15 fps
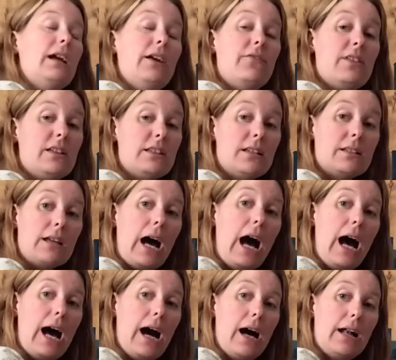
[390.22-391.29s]
if this is
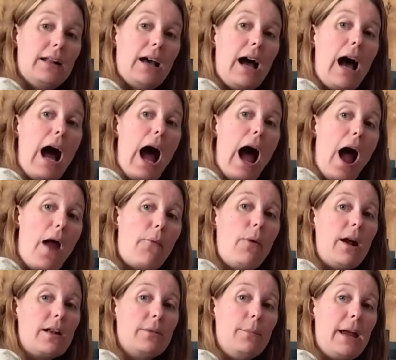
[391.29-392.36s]
odd, I
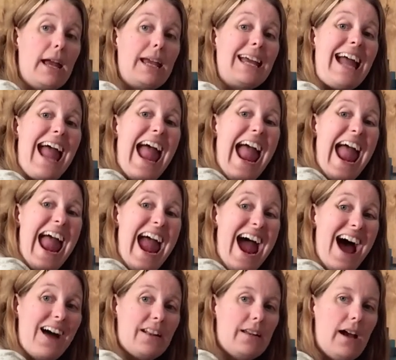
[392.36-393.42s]
want to make
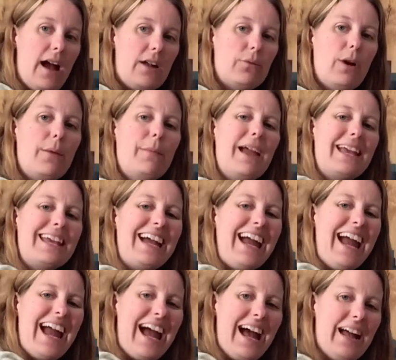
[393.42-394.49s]
add. How do I make
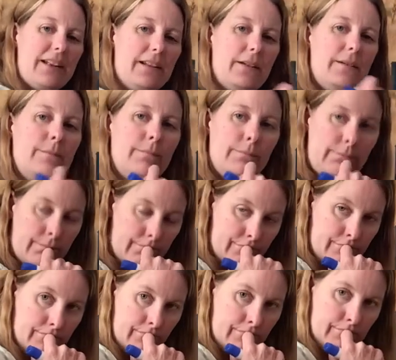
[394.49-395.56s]
add?
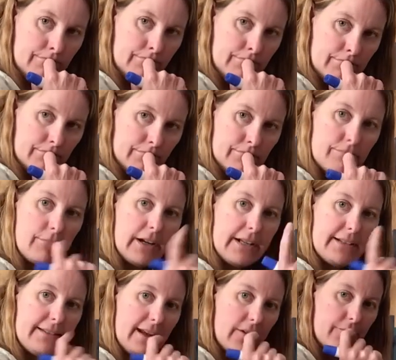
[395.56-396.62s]
Write
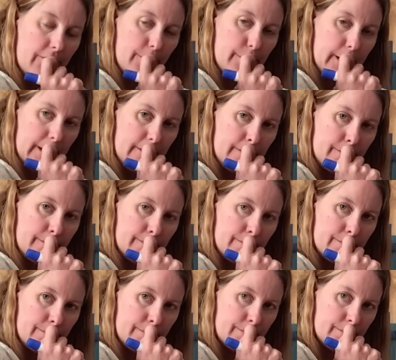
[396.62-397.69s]
it down for me.
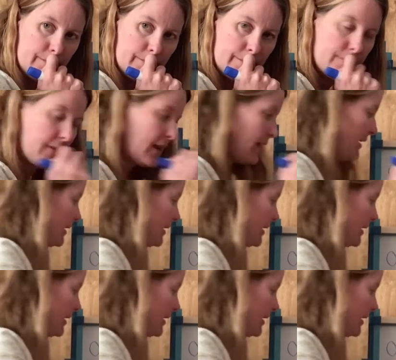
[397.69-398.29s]
Okay?